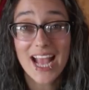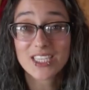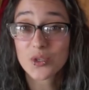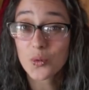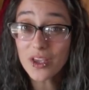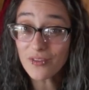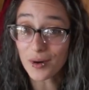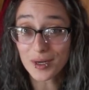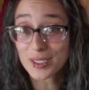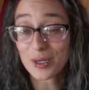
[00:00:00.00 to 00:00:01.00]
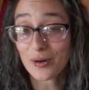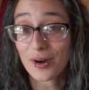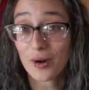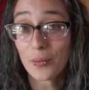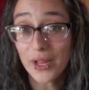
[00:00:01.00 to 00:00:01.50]
and so we've already
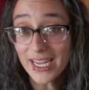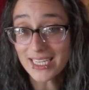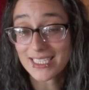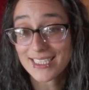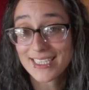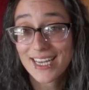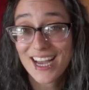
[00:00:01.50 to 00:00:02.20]
started our plants.